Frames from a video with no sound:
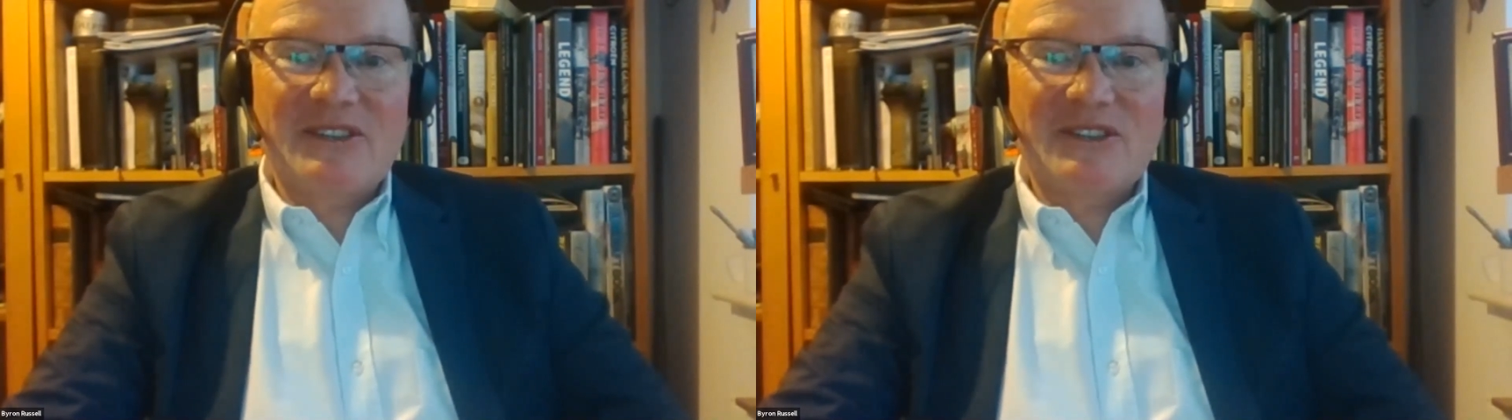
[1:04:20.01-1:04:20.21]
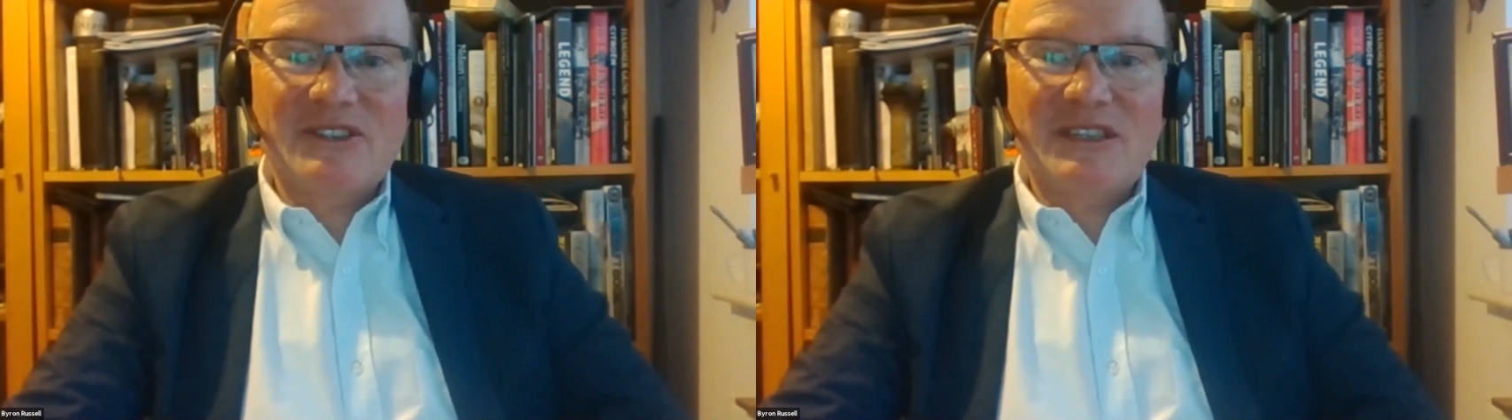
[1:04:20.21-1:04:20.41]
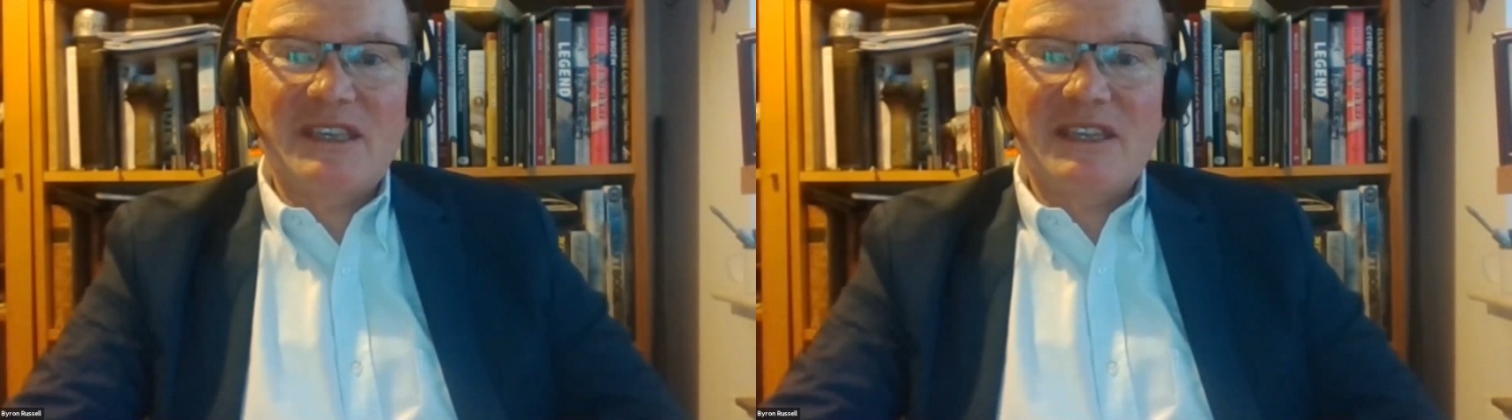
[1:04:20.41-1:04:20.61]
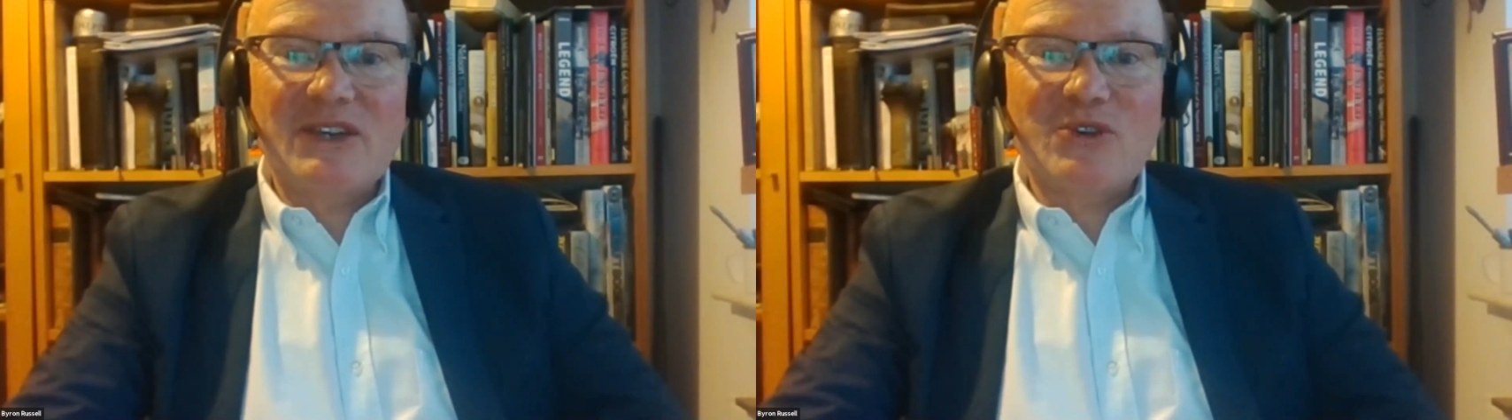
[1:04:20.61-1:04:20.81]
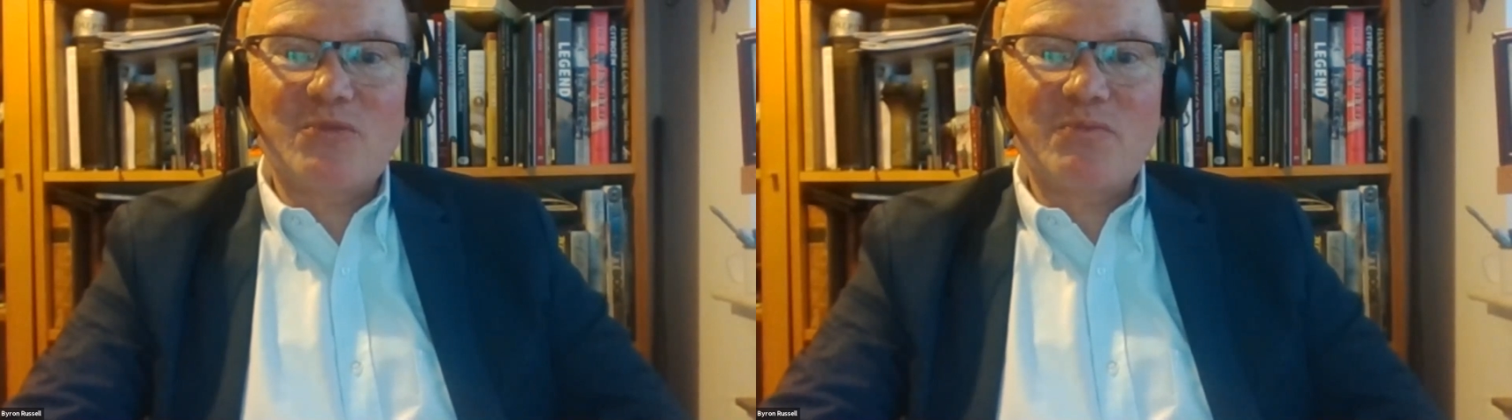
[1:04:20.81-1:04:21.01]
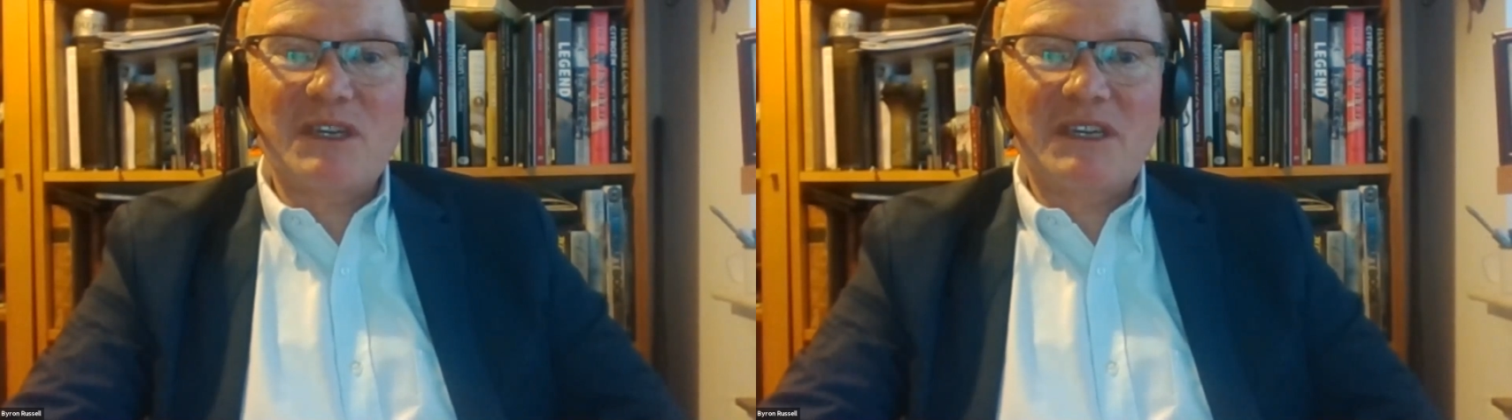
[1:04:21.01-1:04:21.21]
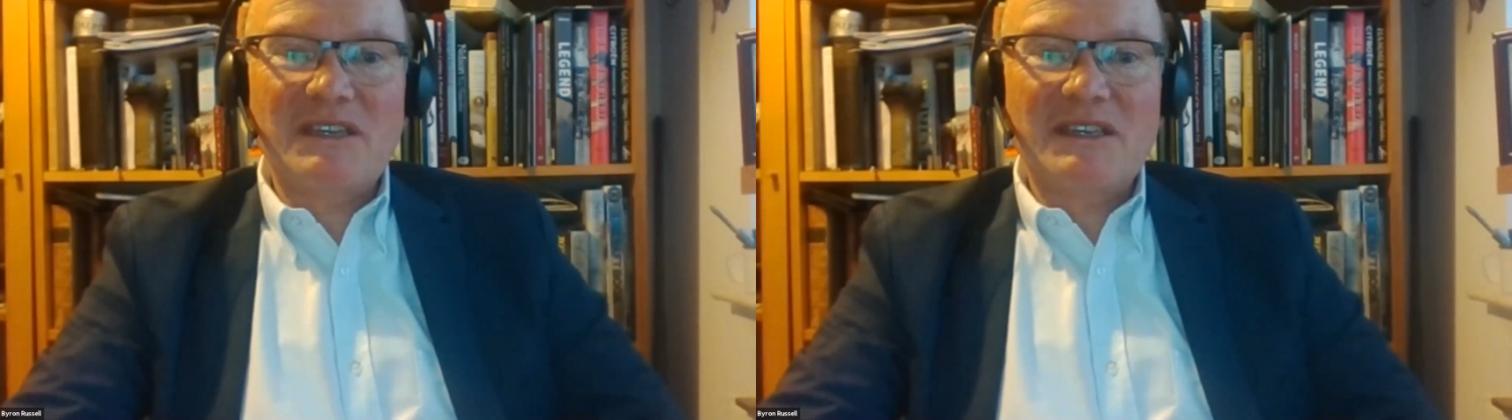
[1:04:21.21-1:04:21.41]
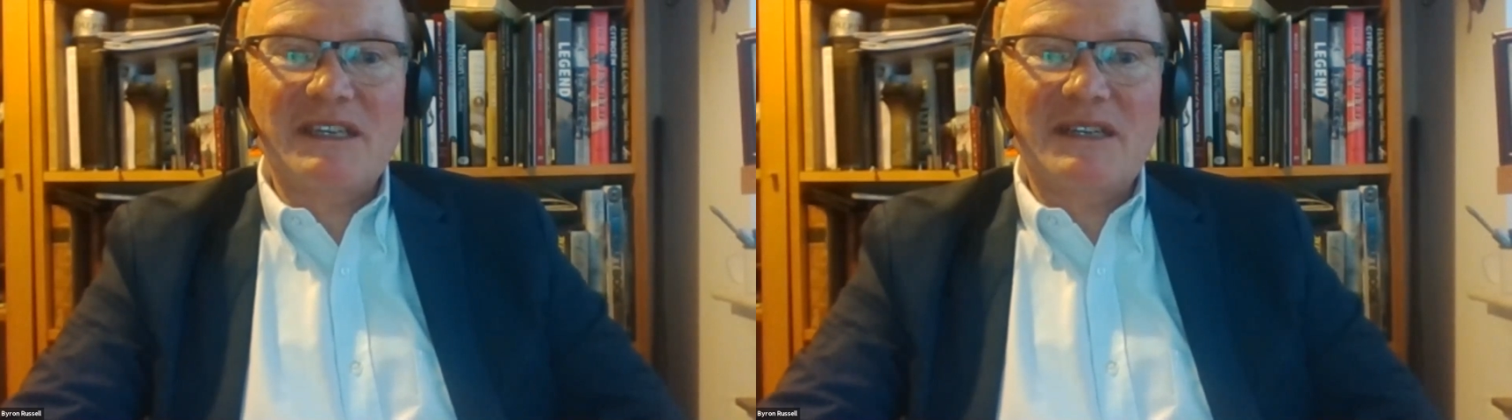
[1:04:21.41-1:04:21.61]
see that there could
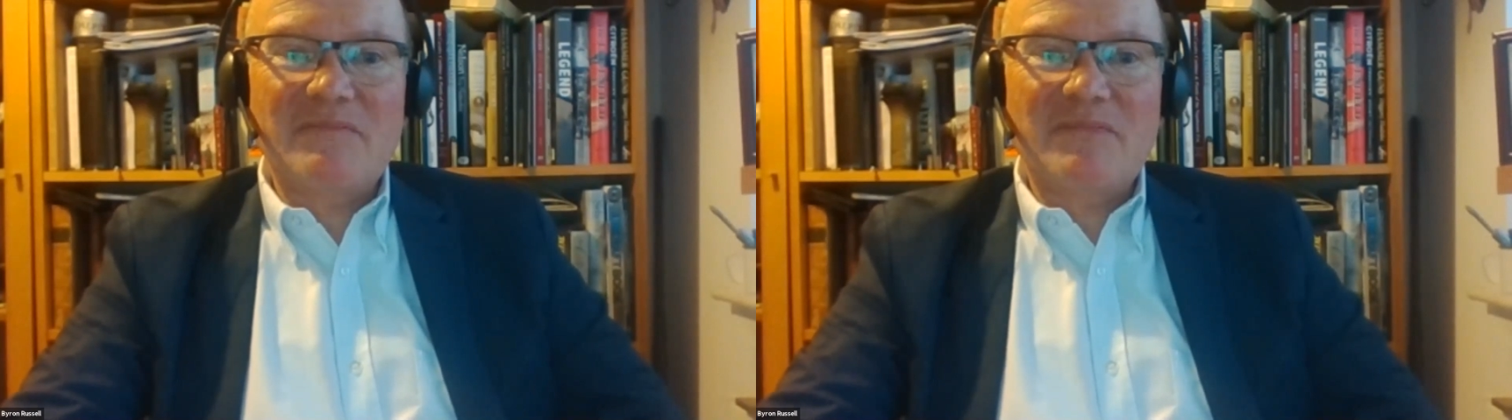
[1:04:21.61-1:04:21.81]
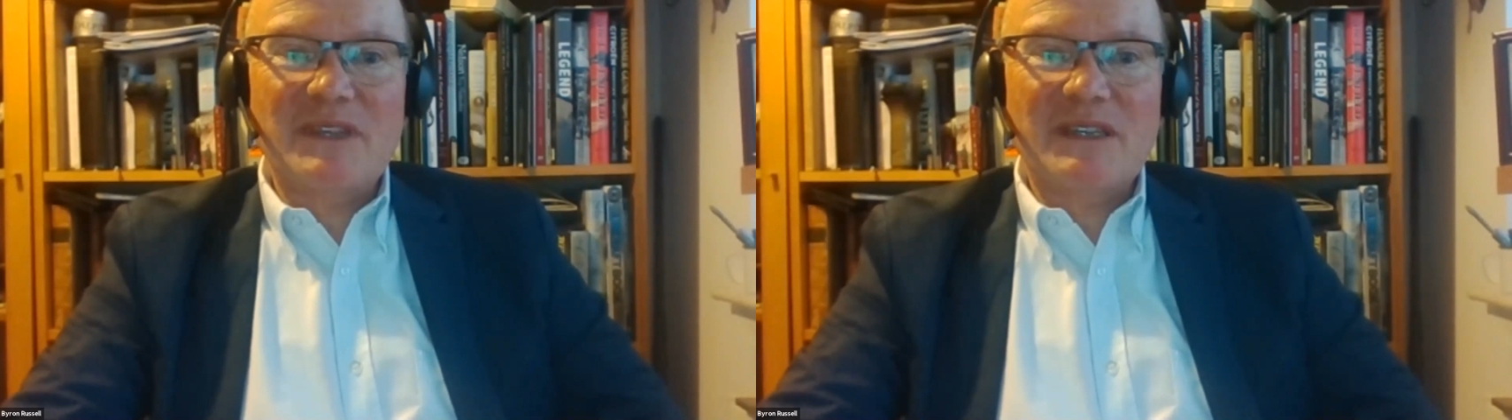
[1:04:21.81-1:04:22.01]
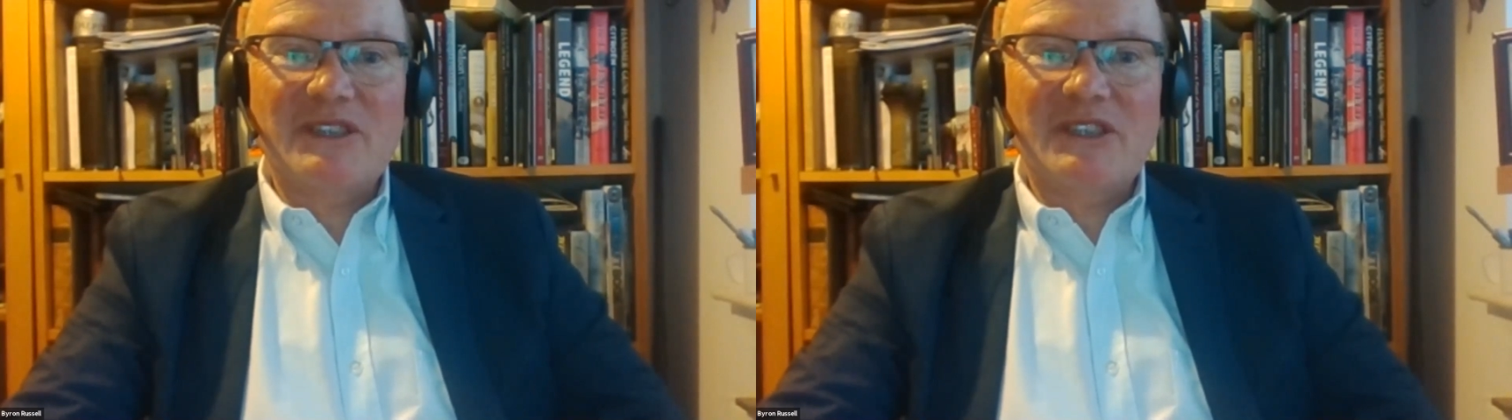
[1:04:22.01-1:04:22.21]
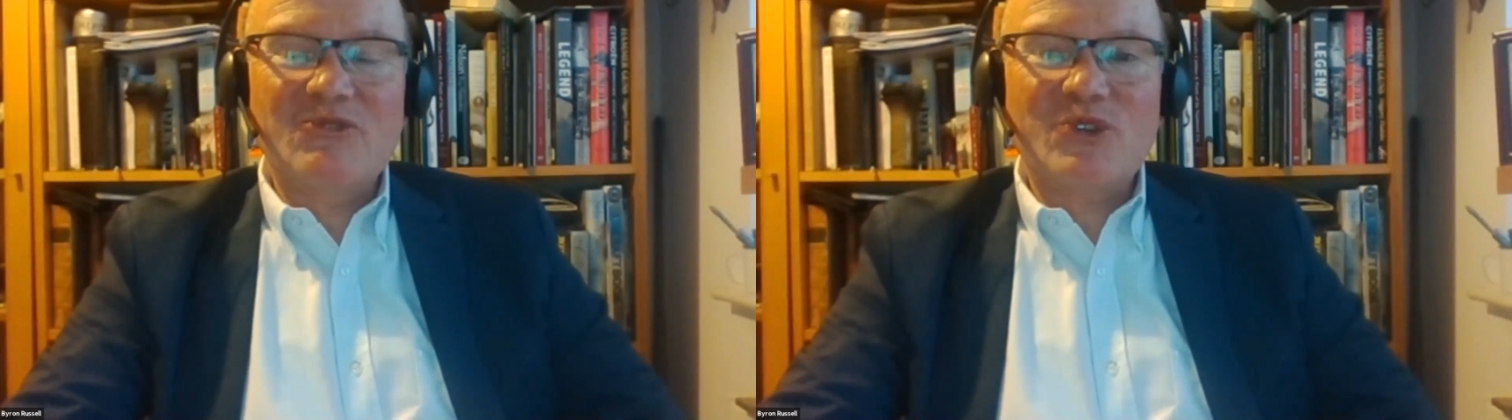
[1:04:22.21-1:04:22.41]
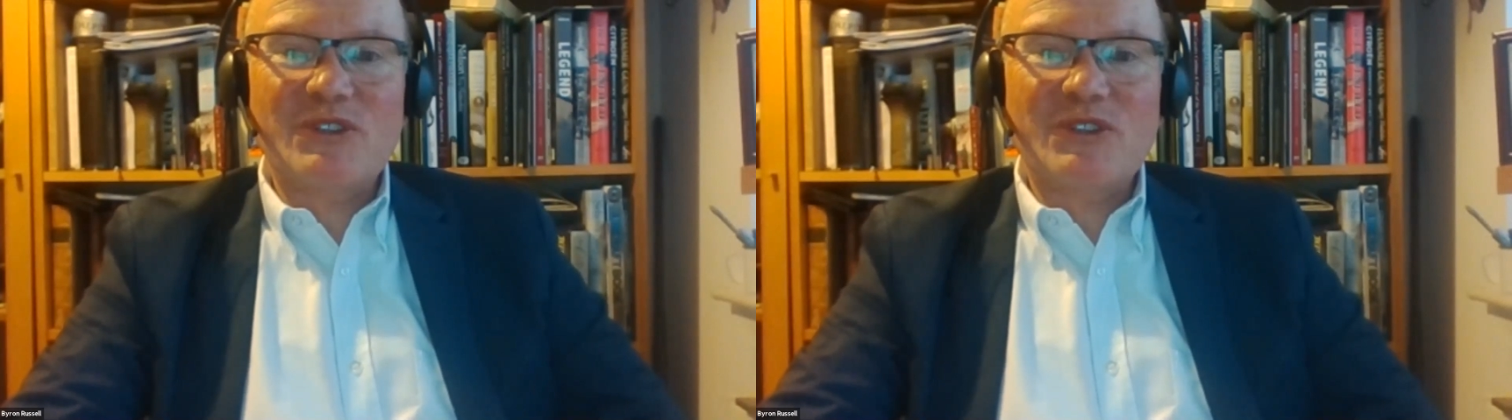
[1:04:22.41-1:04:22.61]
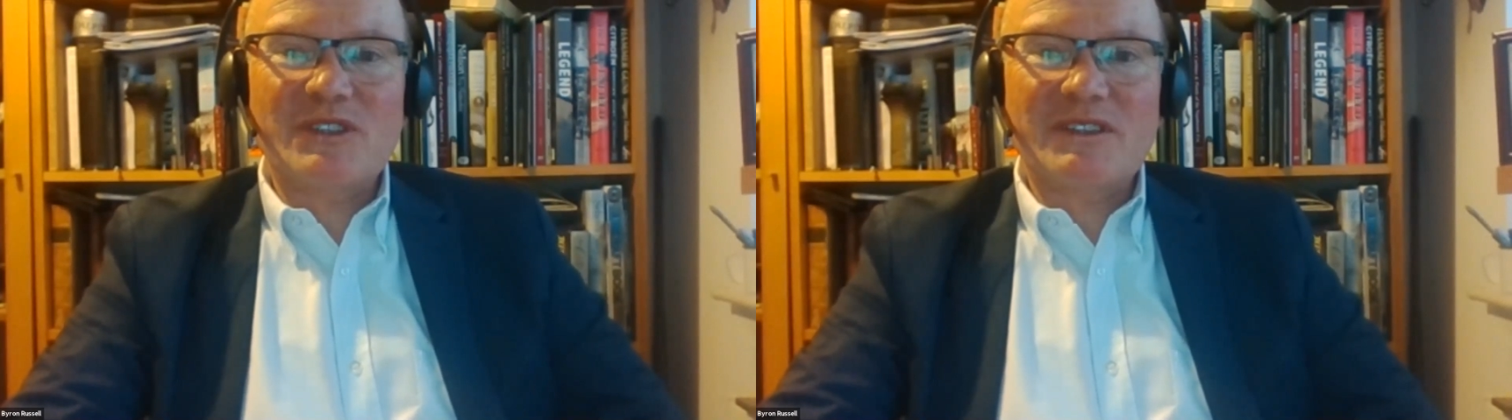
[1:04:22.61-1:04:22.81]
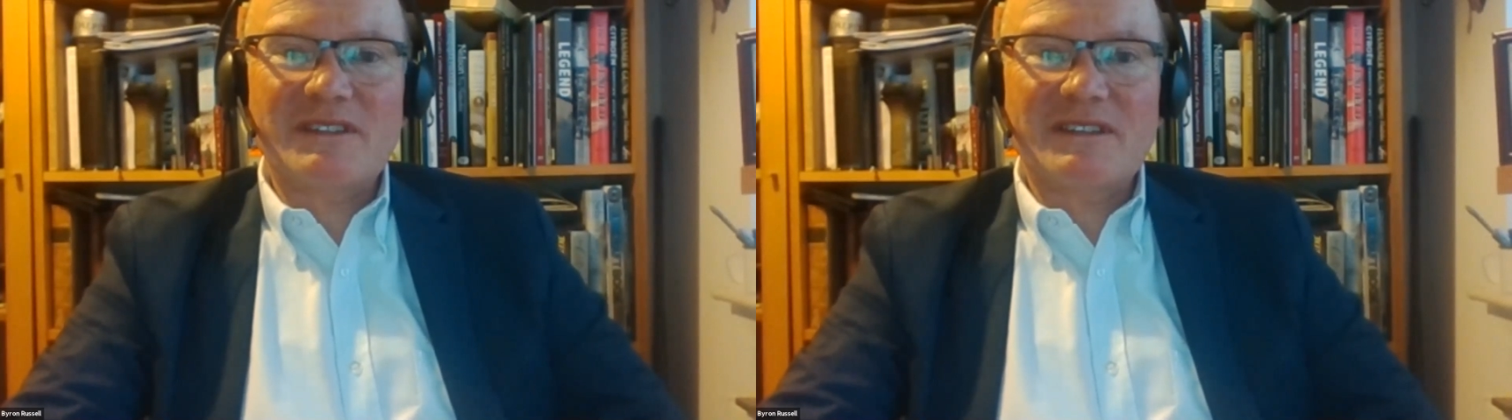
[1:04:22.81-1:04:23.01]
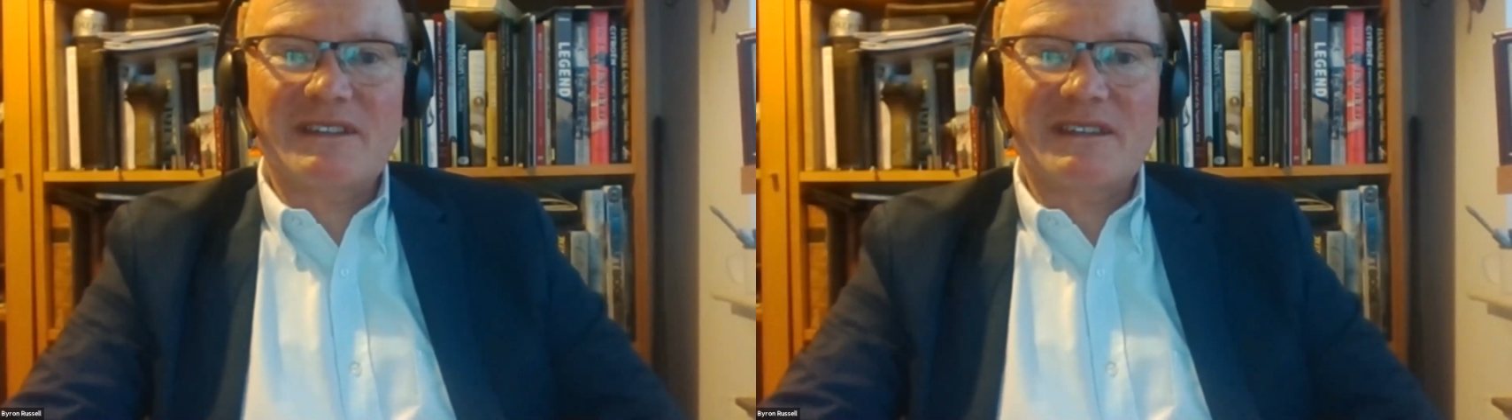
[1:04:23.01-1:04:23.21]
be an
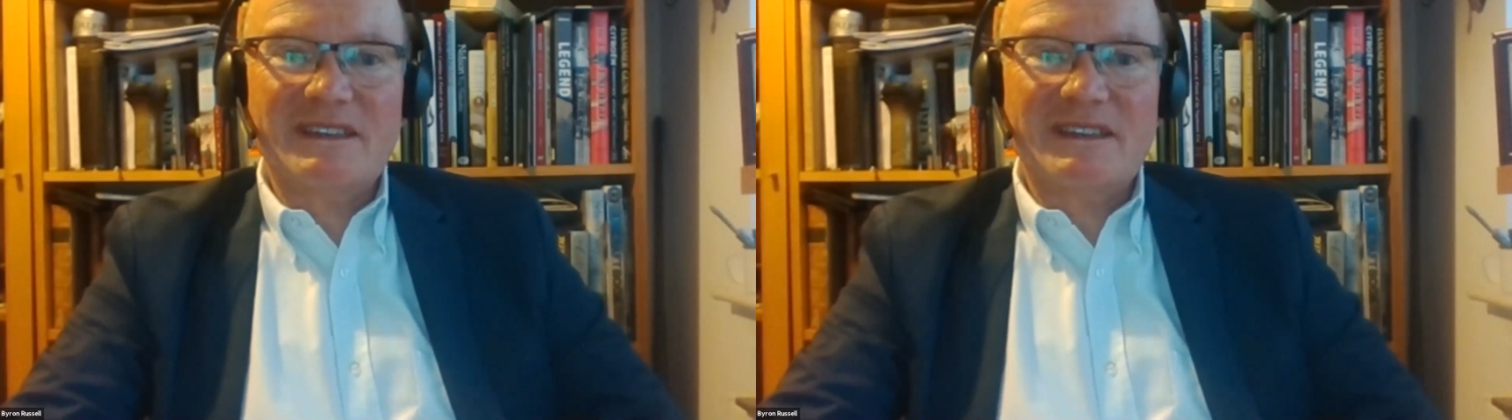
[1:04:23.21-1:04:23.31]
interesting